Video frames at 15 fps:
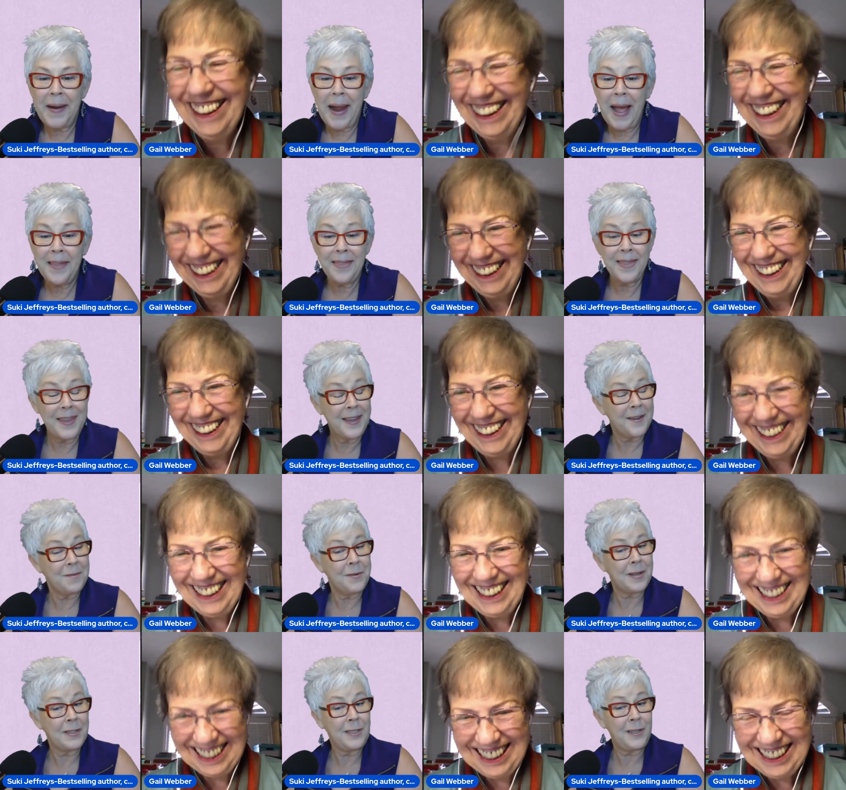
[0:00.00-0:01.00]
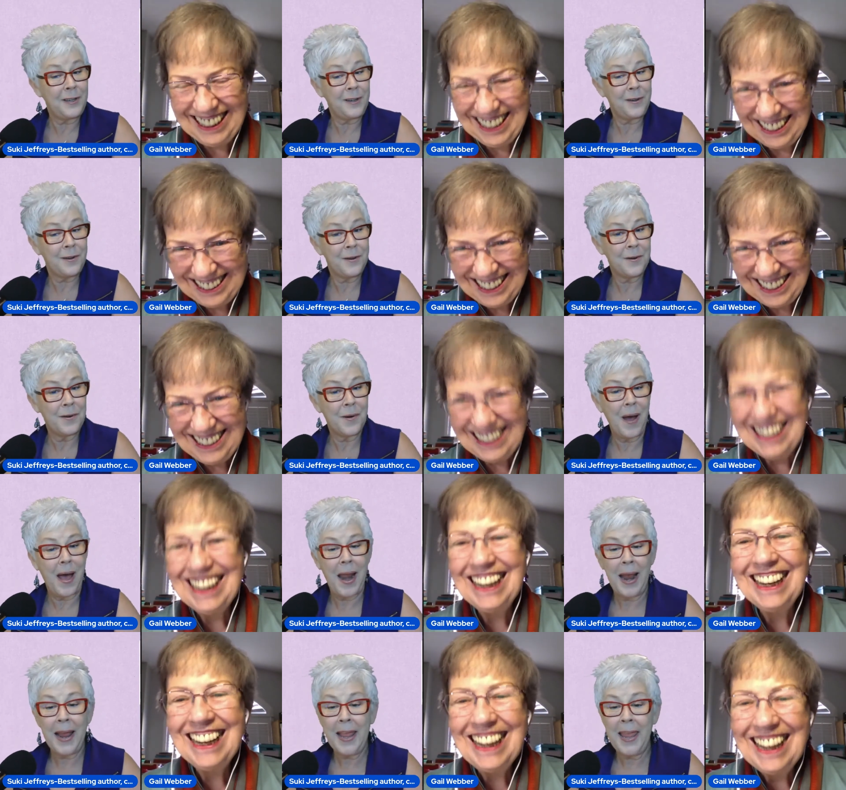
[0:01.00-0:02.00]
Speaker 1: I think it will too.
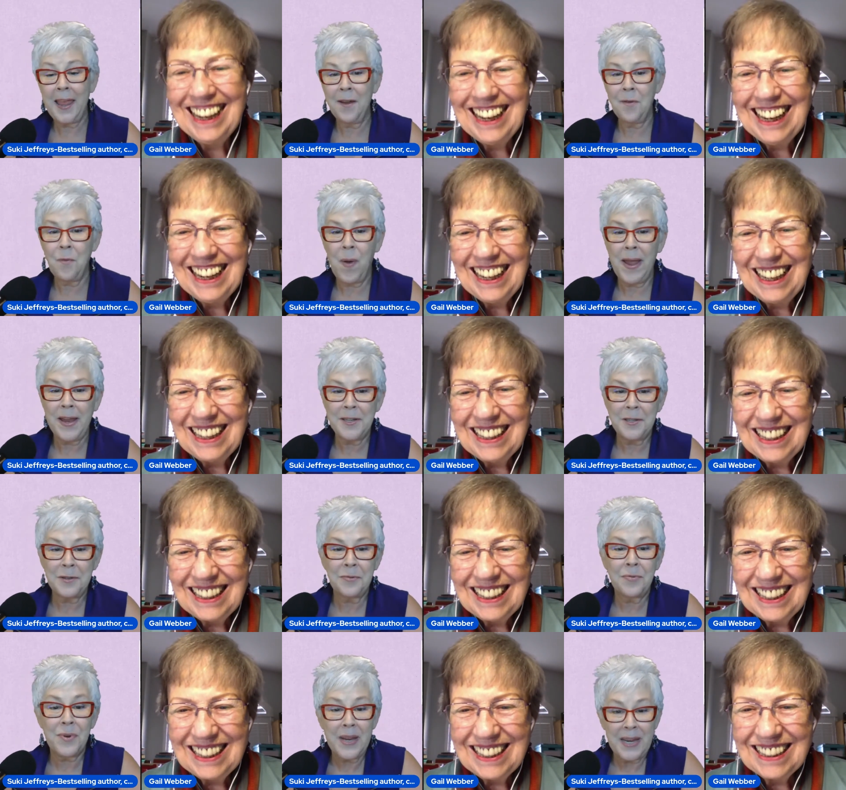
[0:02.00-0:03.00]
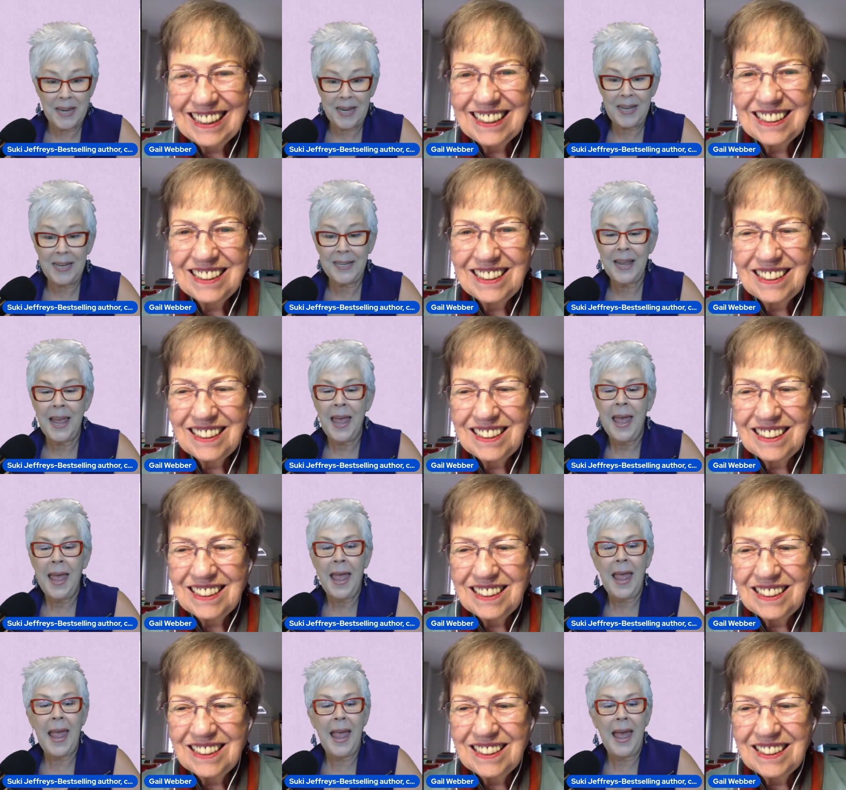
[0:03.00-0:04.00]
And I can't wait to read it.
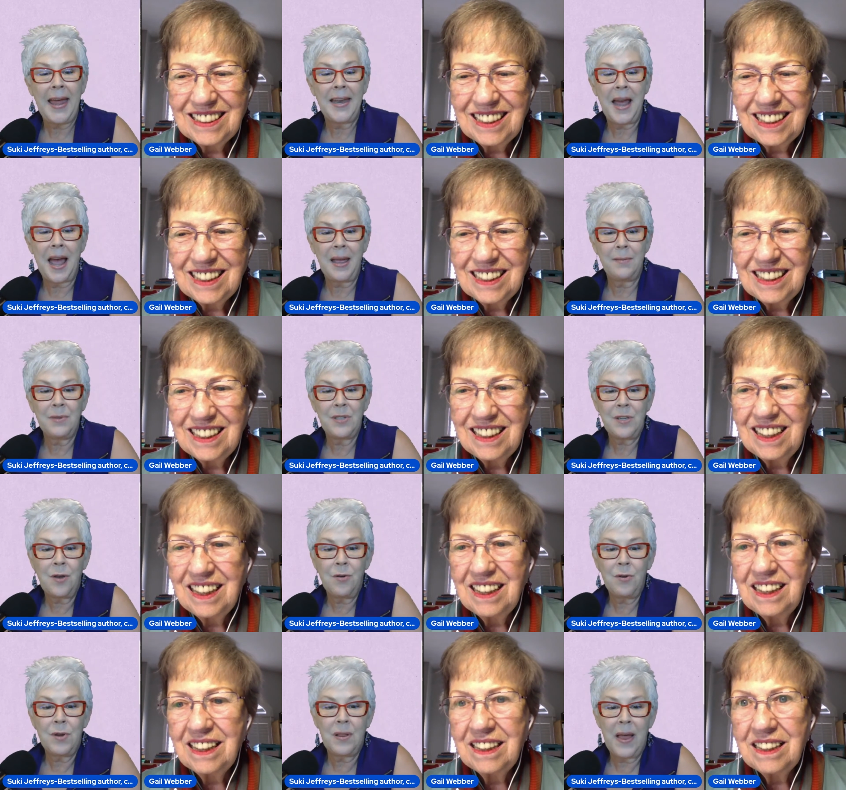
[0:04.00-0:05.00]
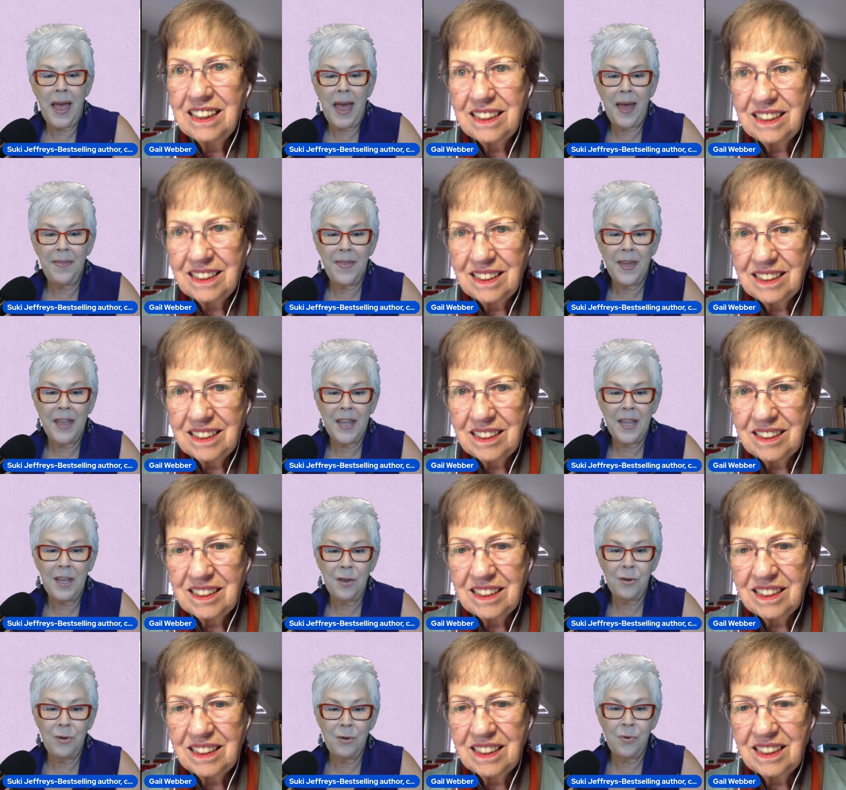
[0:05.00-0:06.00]
And I'm so glad that
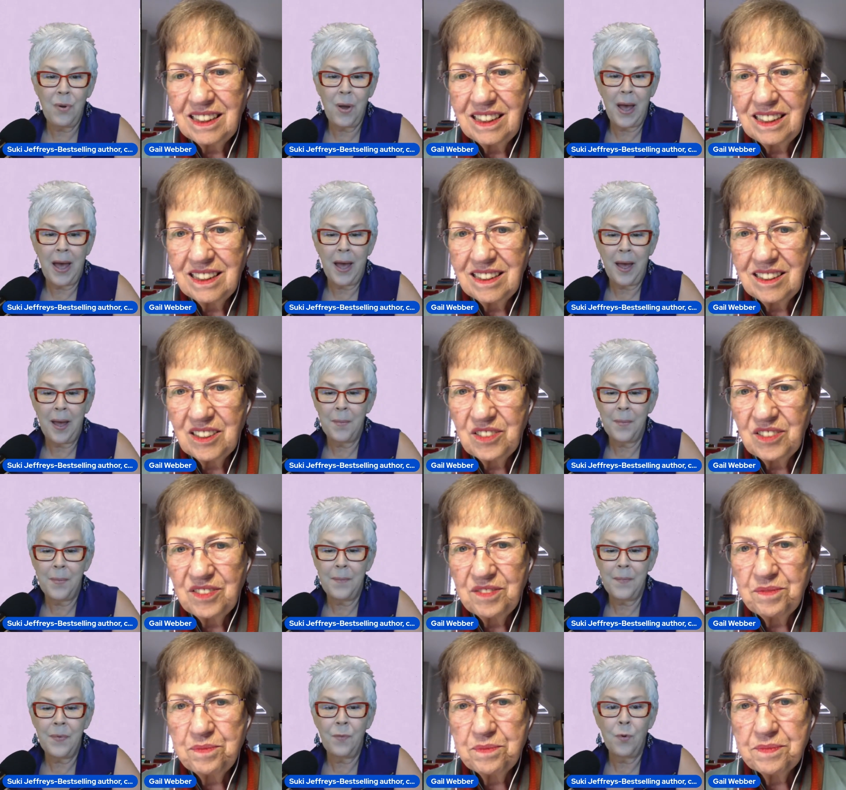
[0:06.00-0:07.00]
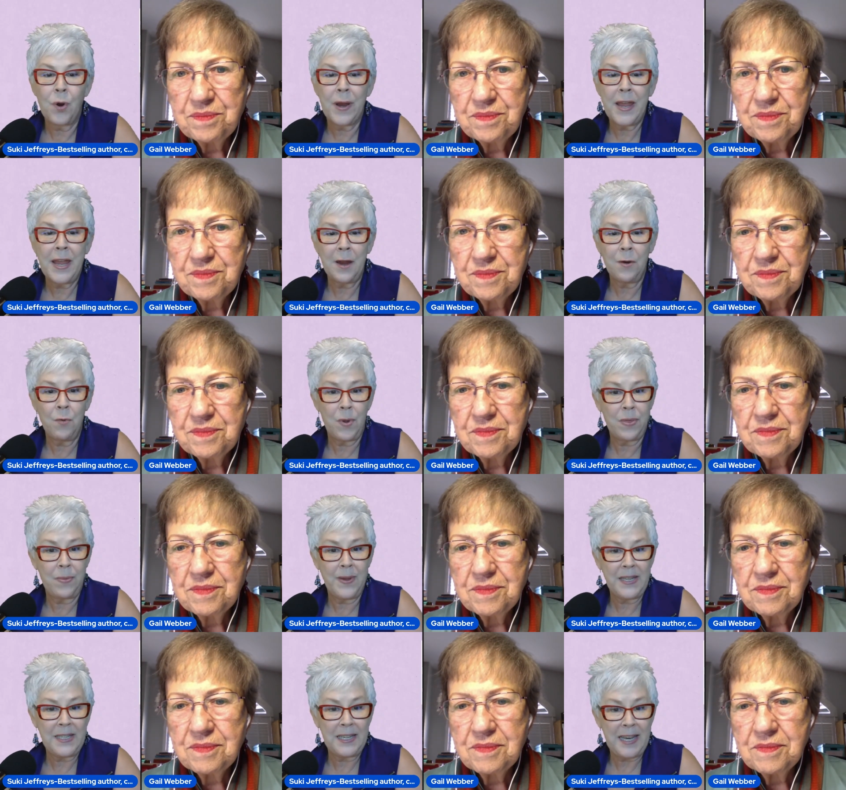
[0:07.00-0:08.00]
you um, were here with
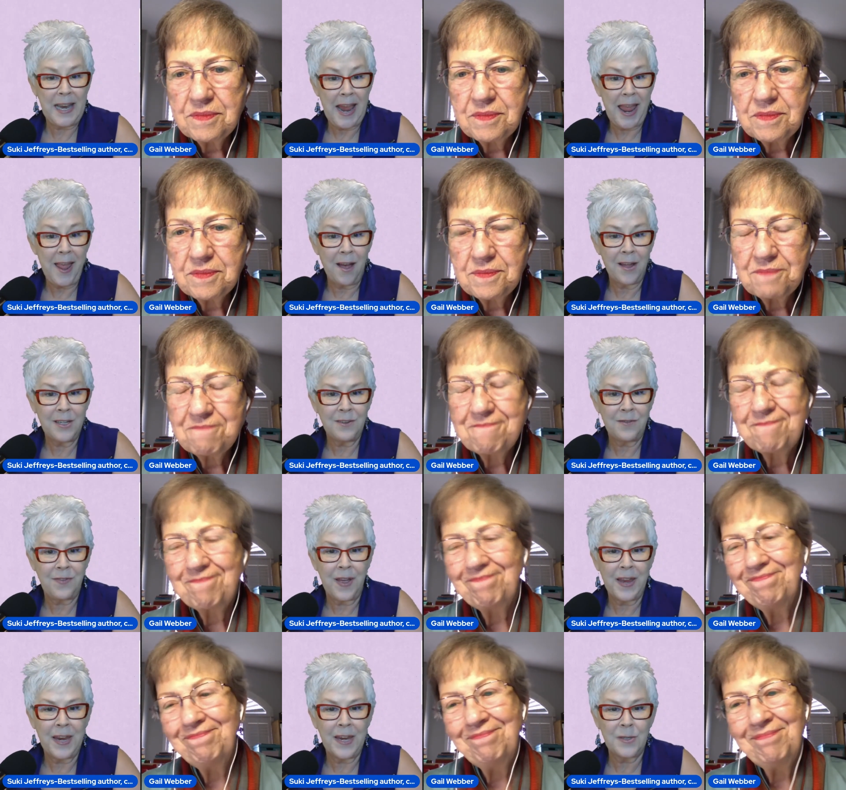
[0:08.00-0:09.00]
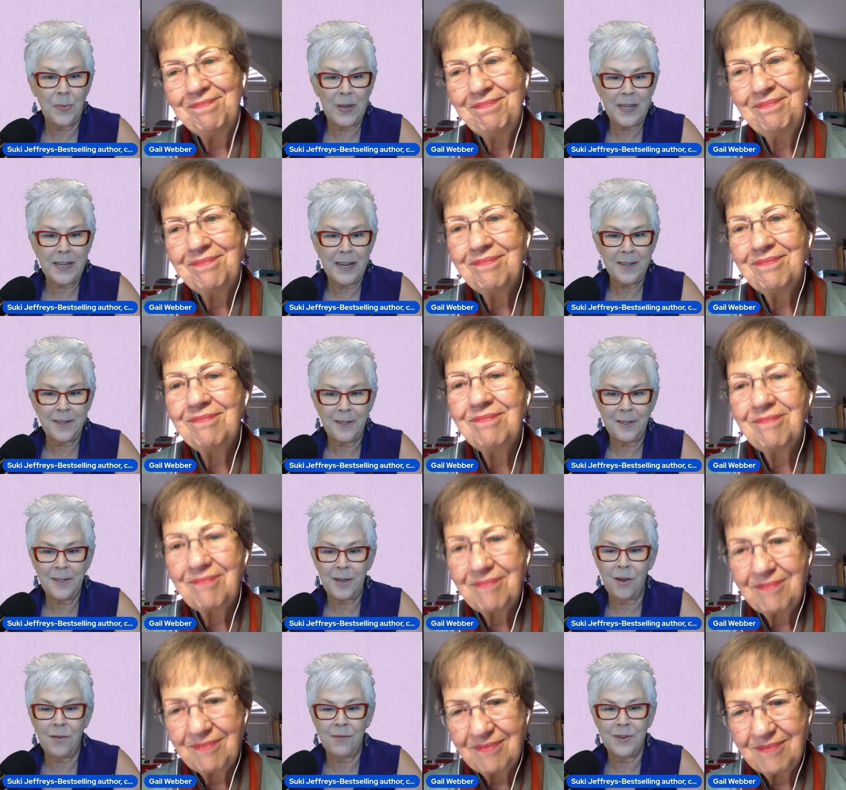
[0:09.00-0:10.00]
me today on Defying mm -hmm. Expectations
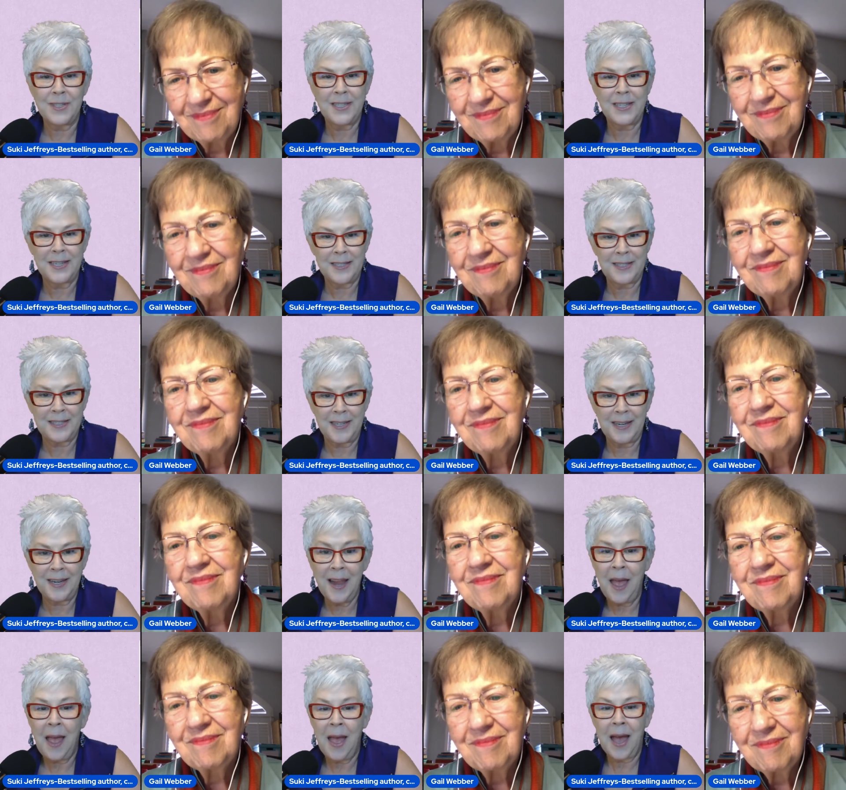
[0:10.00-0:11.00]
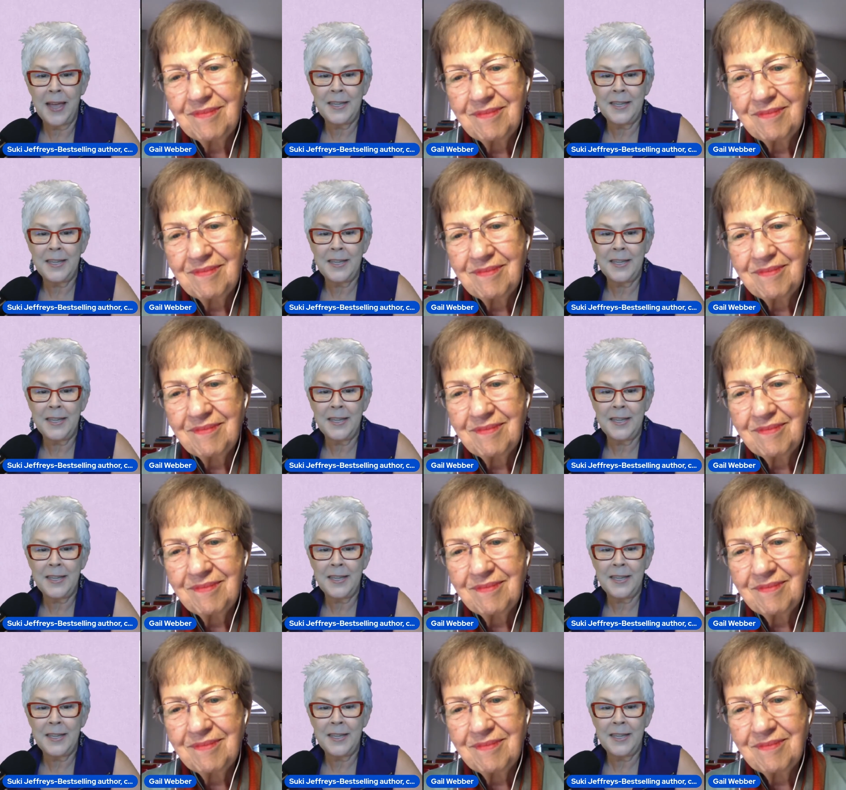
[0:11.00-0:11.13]
Over 60. I